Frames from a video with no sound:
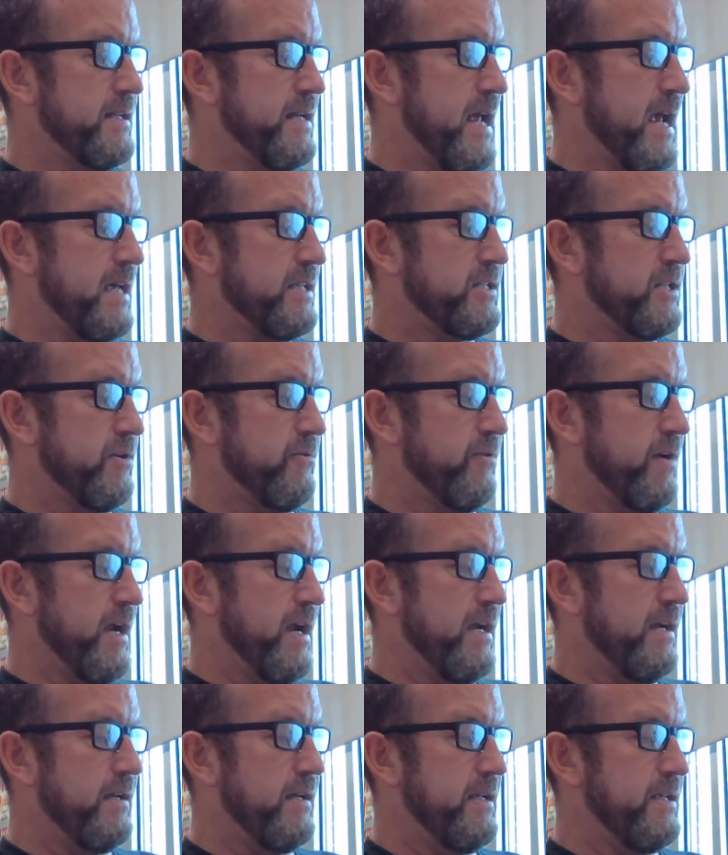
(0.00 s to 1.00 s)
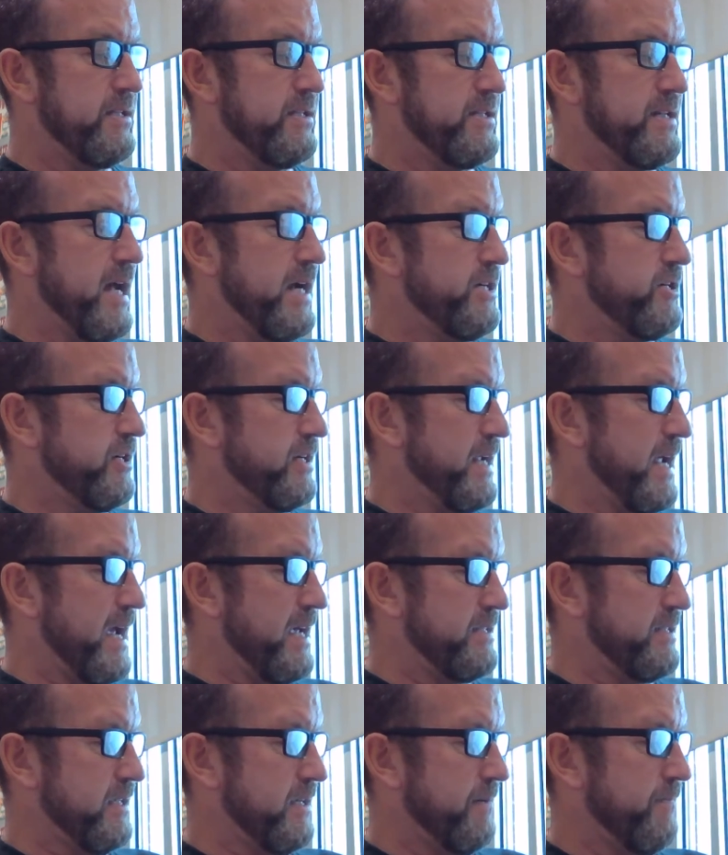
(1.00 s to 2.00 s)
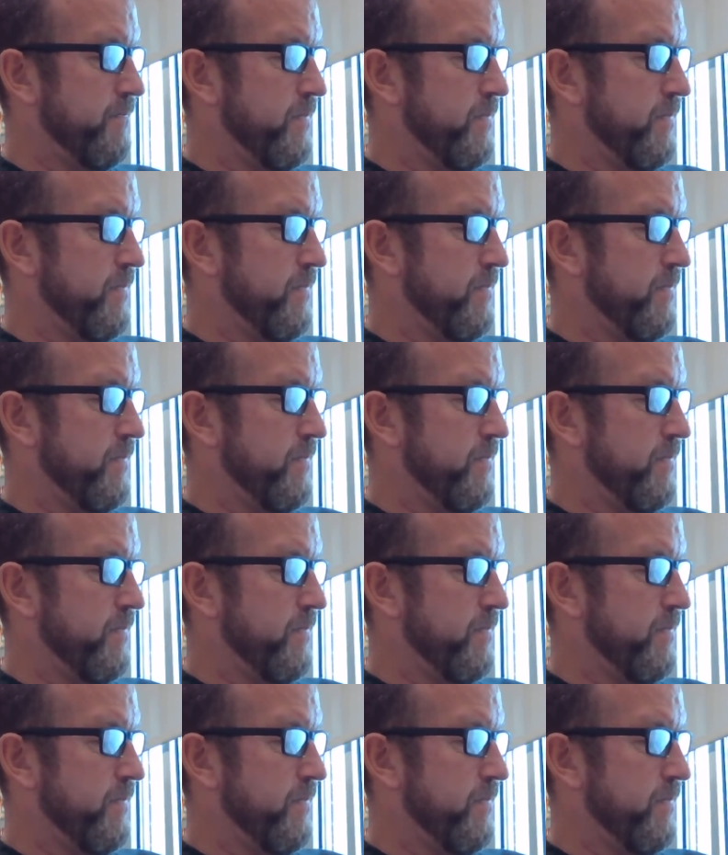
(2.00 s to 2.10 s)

acid rain is nitric acid.